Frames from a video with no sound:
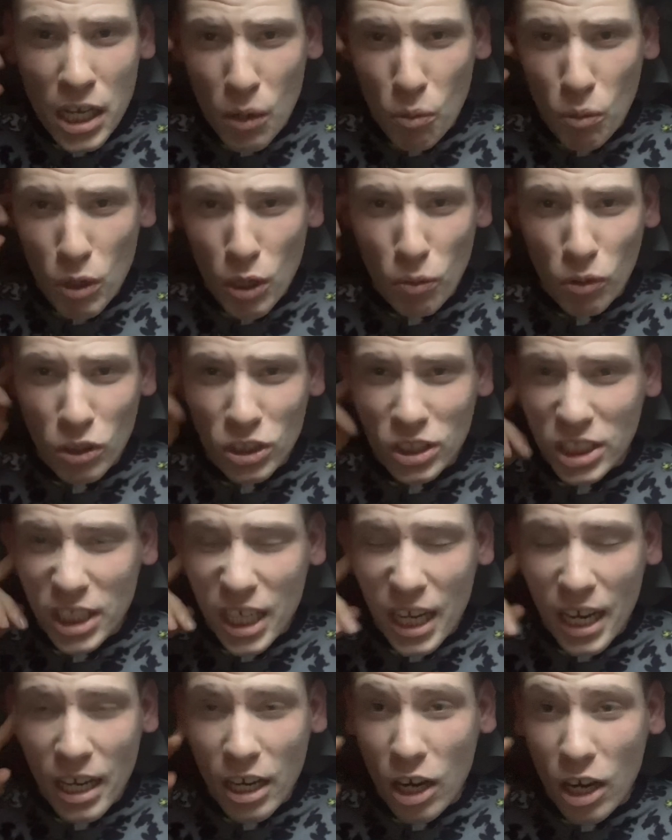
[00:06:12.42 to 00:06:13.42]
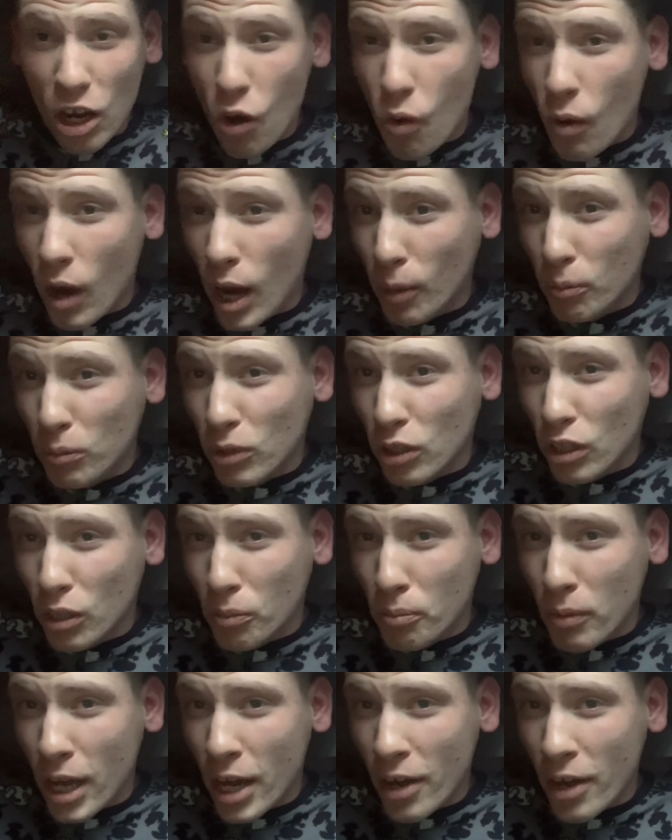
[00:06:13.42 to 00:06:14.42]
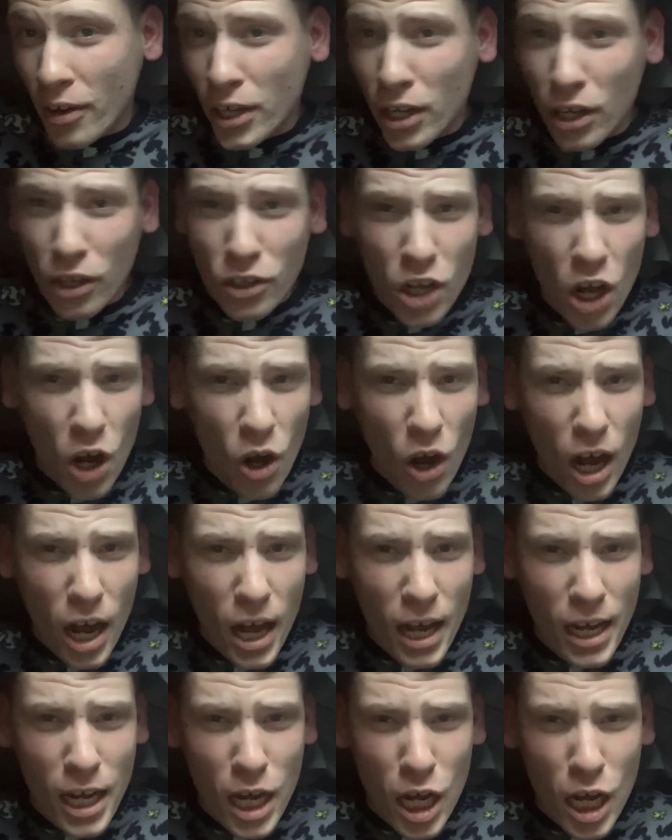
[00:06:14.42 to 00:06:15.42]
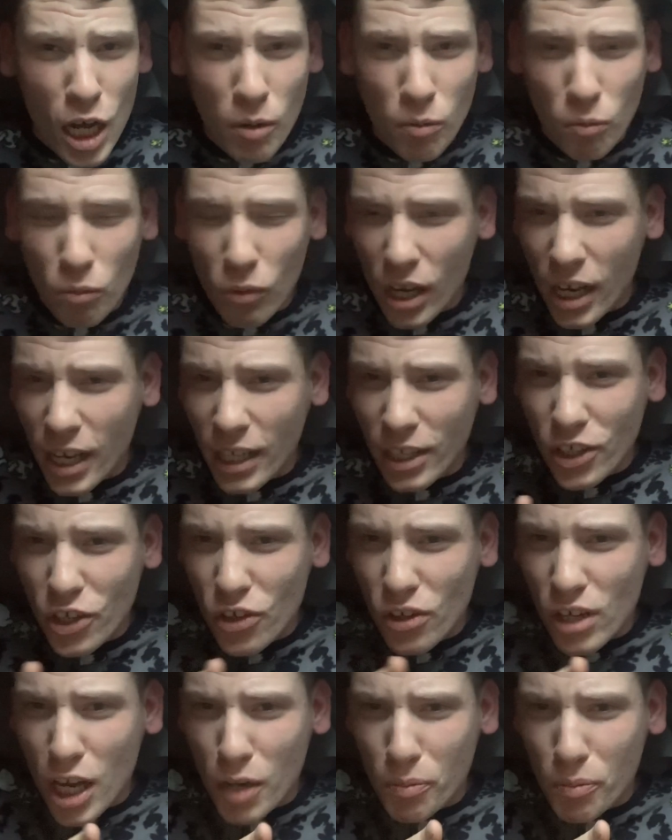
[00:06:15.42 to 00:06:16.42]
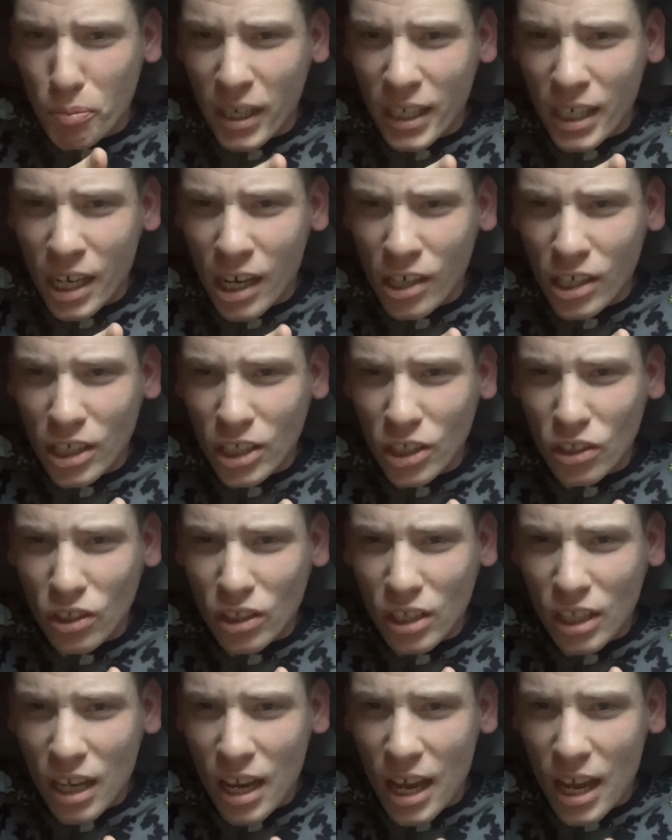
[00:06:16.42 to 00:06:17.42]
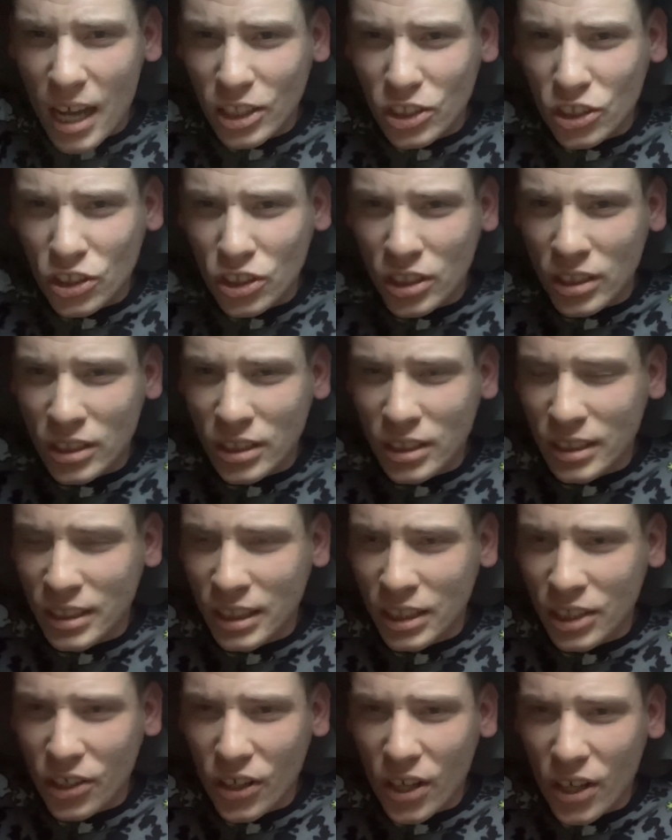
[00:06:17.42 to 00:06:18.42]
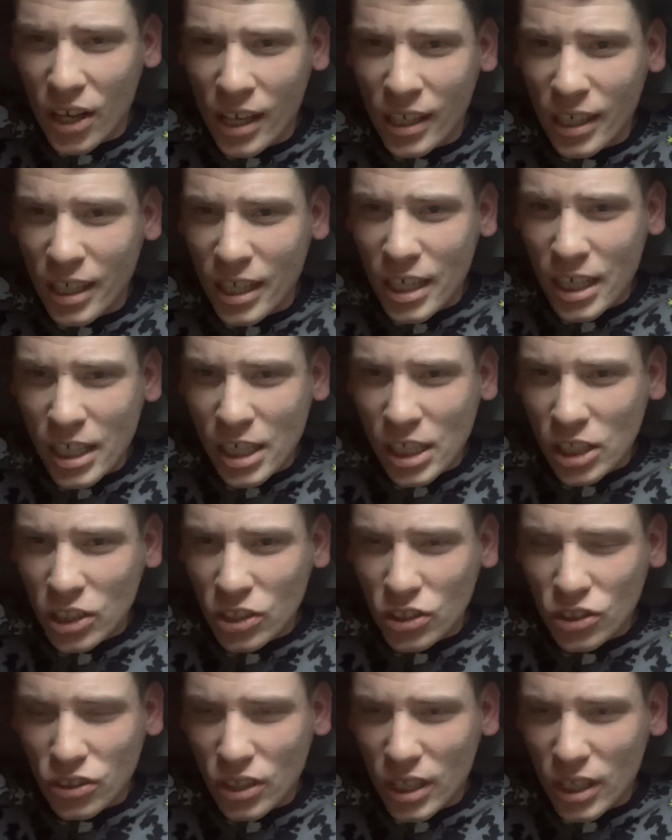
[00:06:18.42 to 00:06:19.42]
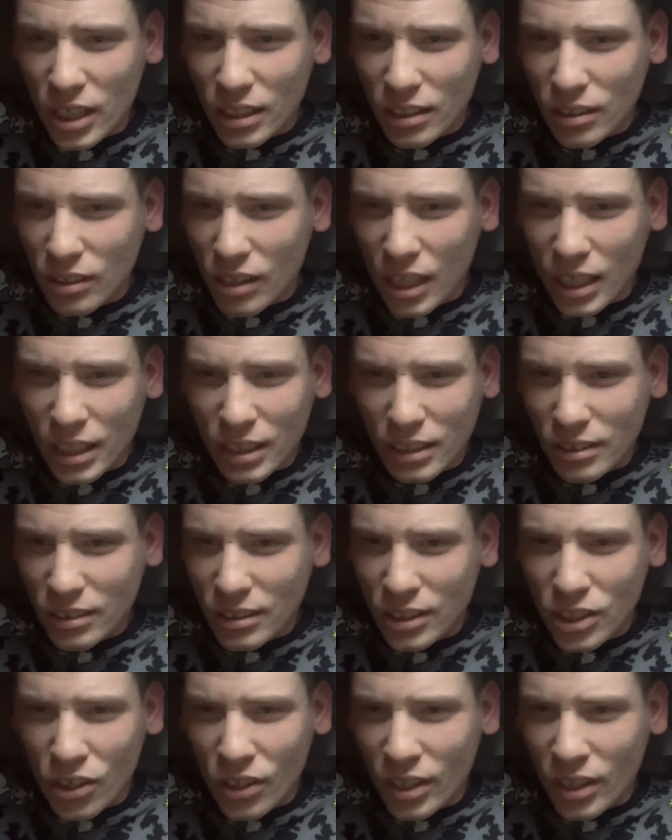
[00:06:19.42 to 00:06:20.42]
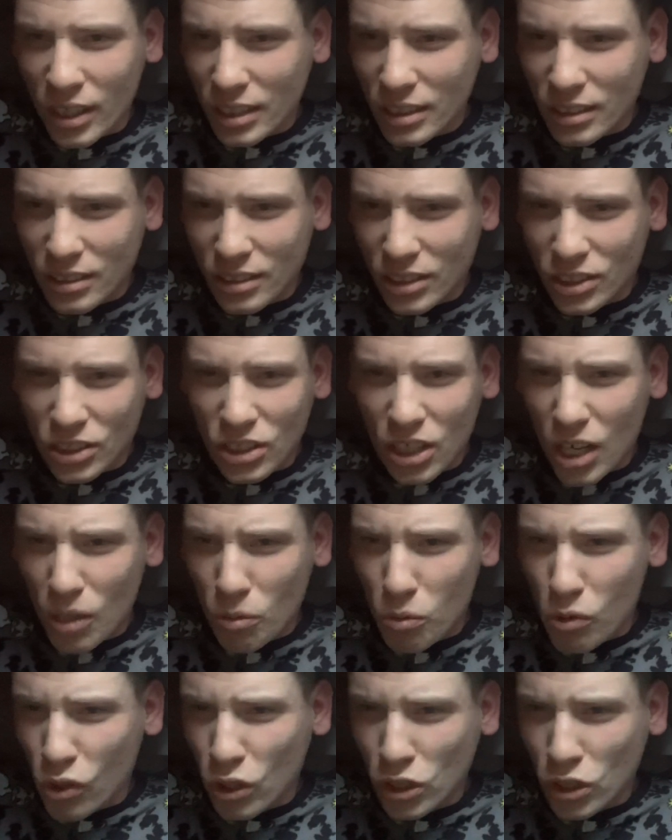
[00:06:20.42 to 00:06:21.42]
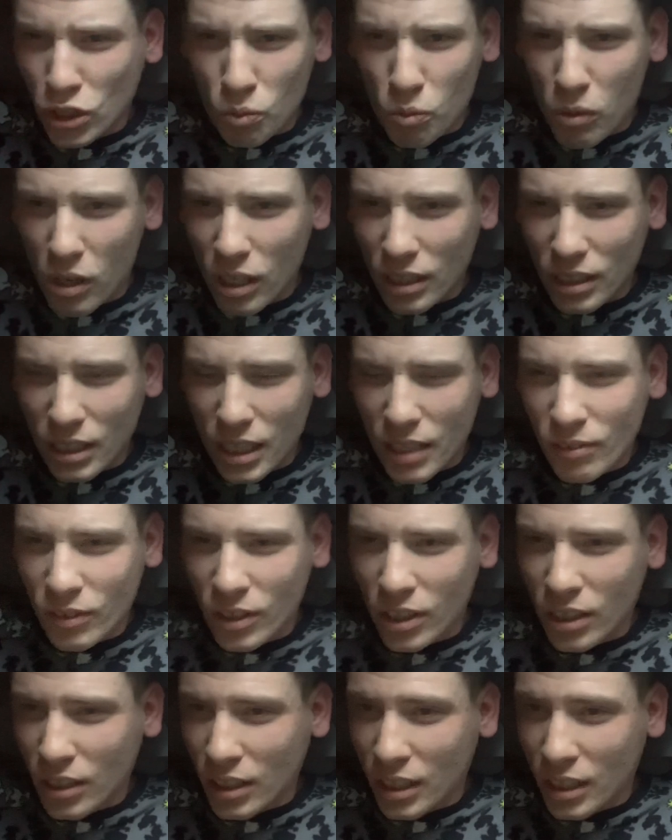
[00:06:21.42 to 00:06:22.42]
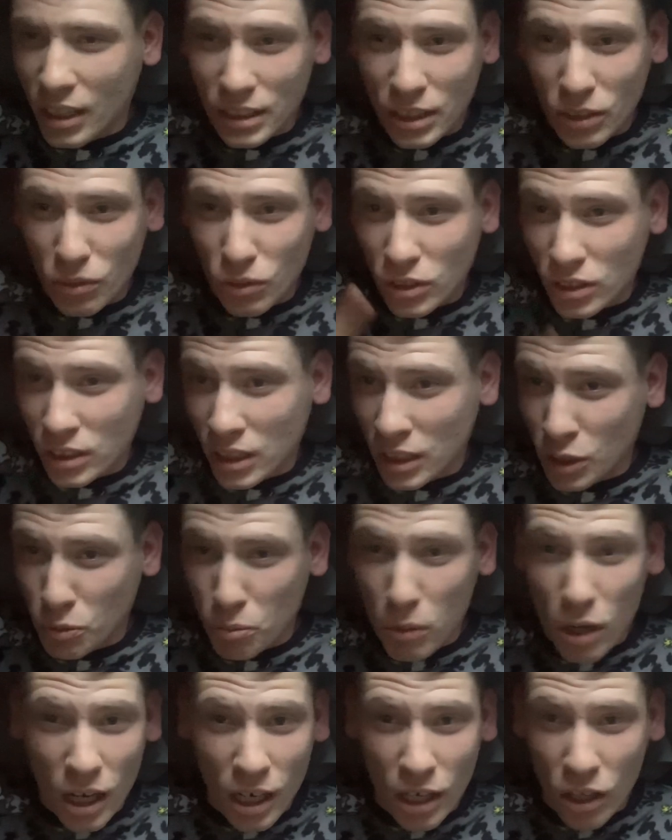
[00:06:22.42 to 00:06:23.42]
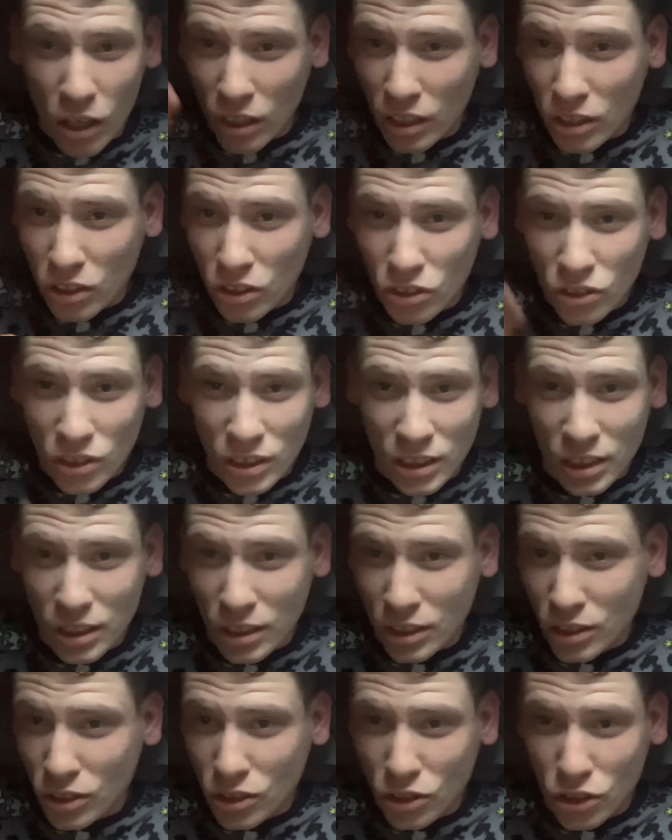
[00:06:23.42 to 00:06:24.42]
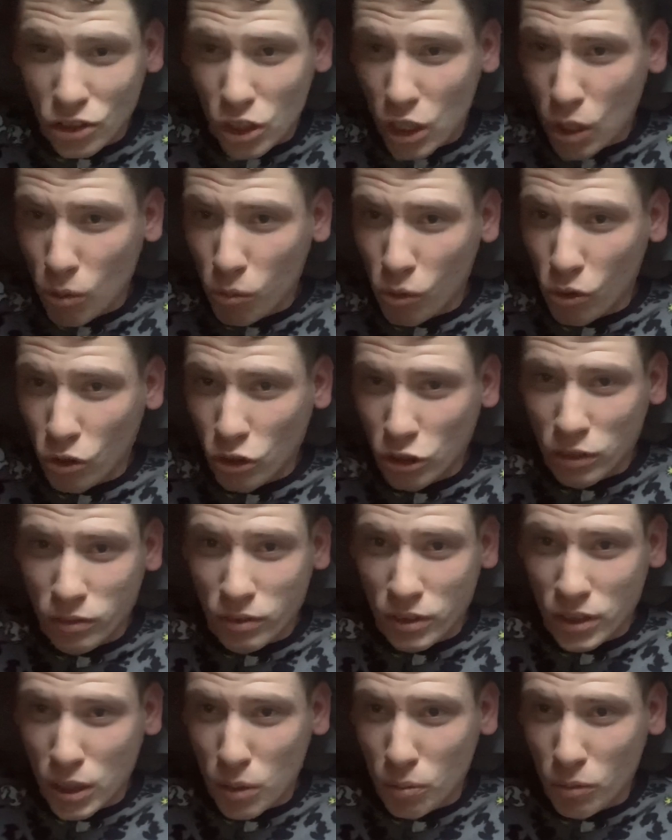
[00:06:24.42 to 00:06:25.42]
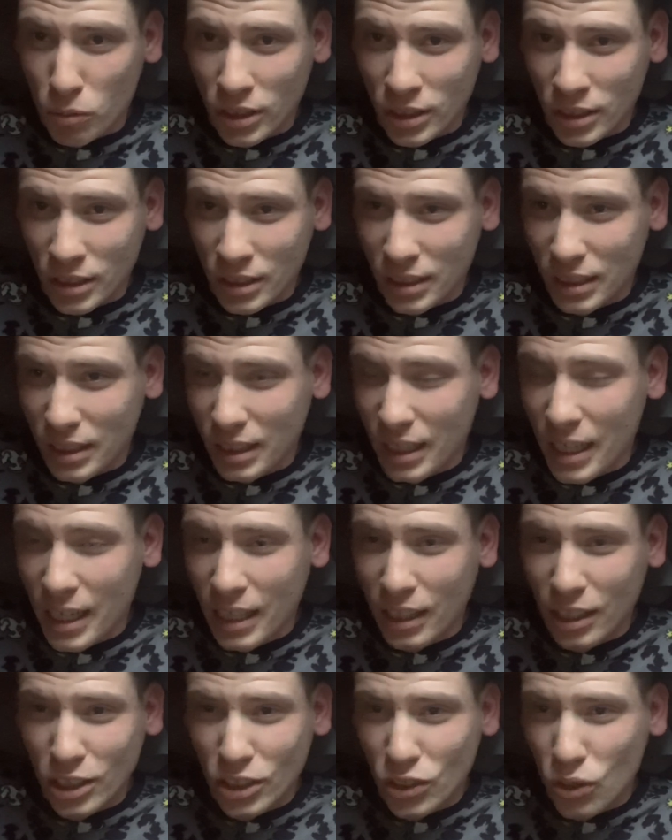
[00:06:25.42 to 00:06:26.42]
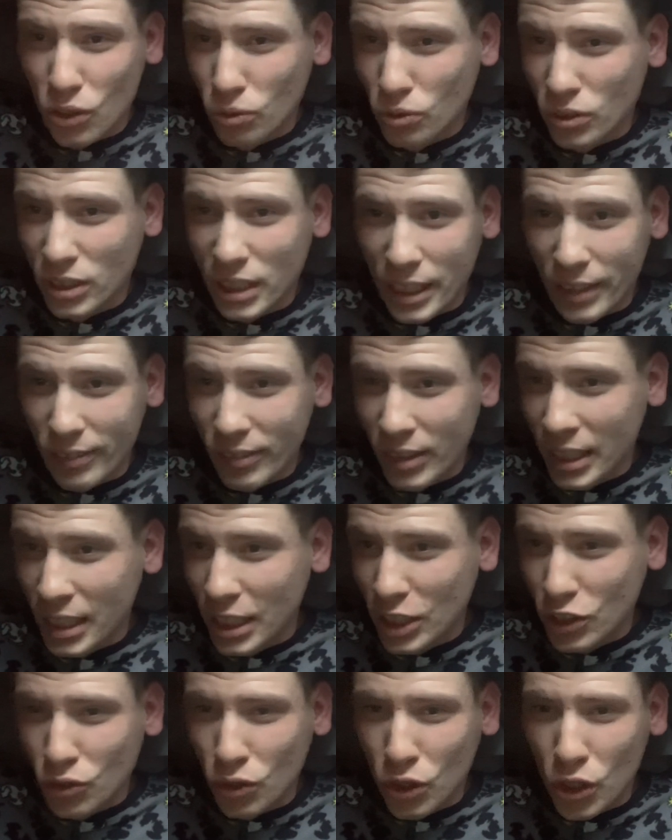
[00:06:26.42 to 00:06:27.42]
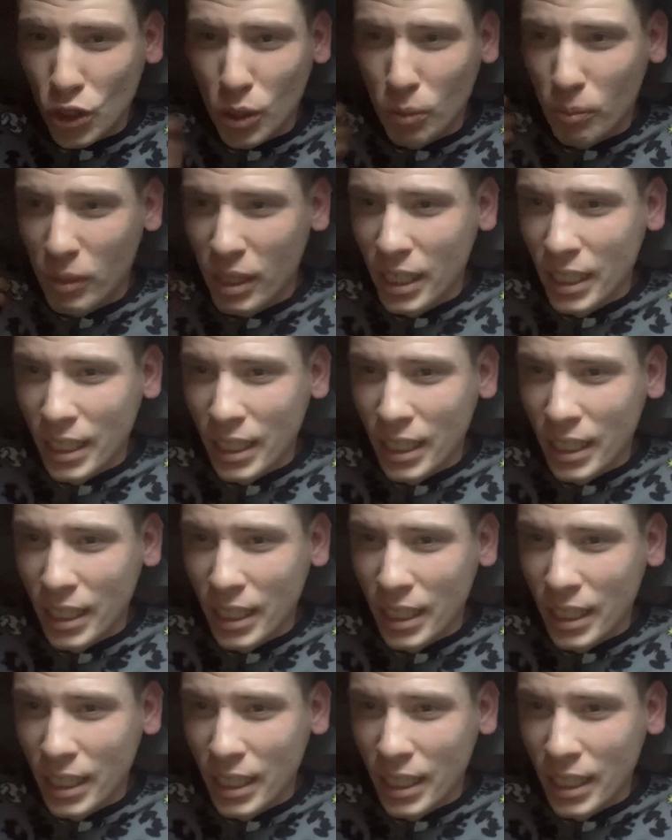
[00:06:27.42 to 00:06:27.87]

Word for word: we would say, oh, I'm going to marry her. No, I am. Why? You got Bionicle collections and you got Trent, like, you're into Star Wars and whatever, because he was into Bionicles and Star Wars for some reason. He had this TV in his room,